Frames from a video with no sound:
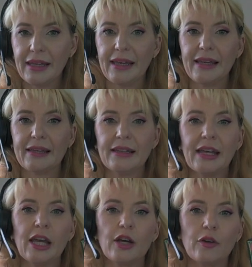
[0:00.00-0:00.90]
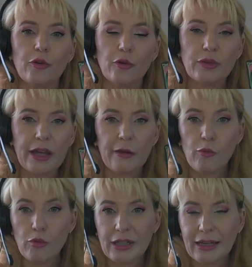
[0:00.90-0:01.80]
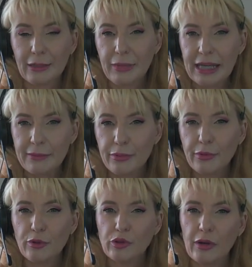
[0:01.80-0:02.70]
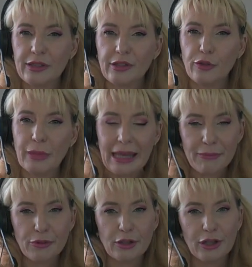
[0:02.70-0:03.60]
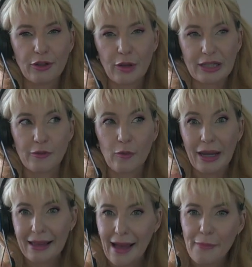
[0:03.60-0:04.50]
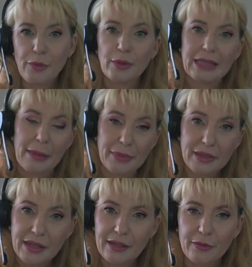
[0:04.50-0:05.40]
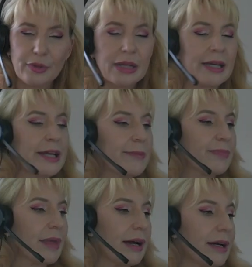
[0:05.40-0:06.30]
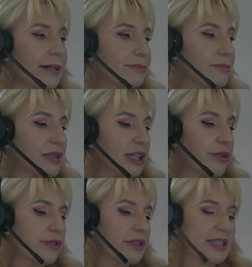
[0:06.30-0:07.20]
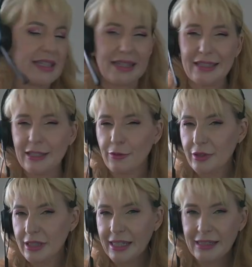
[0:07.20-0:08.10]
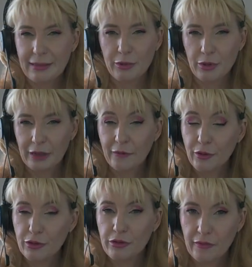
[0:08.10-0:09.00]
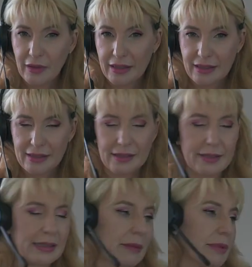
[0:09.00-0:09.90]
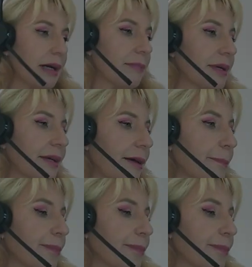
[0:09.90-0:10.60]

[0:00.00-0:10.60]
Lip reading: ahead. You're there warning other people or trying to tell people, like sort of wake up or what's happening or like you're just sensing or seeing some sort of like future event that's coming up here.